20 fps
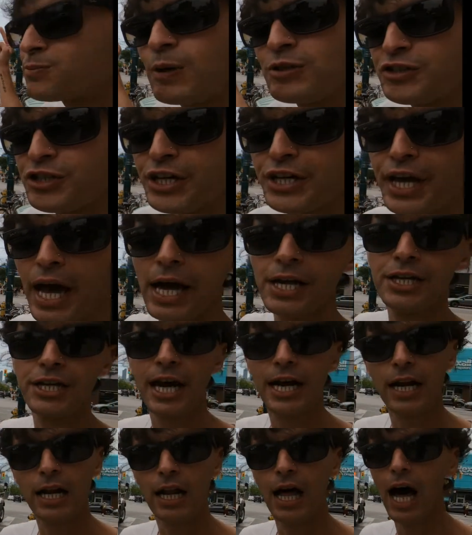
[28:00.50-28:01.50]
what you get. You
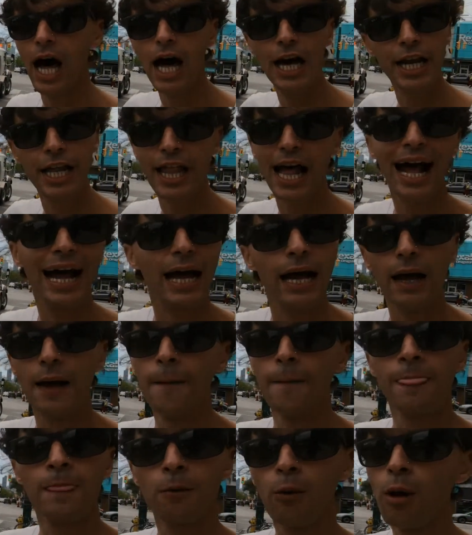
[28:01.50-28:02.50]
get a lot of that.
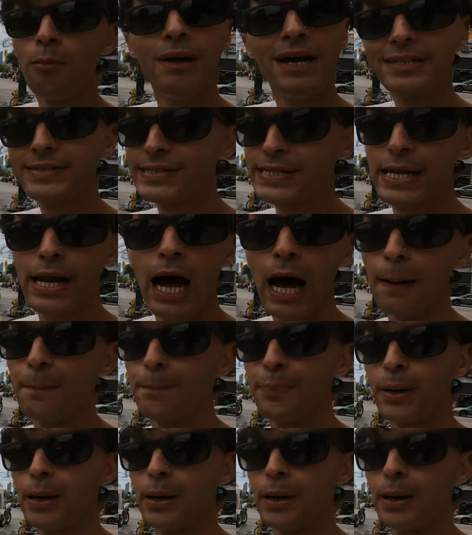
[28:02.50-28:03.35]
We'll mix it up.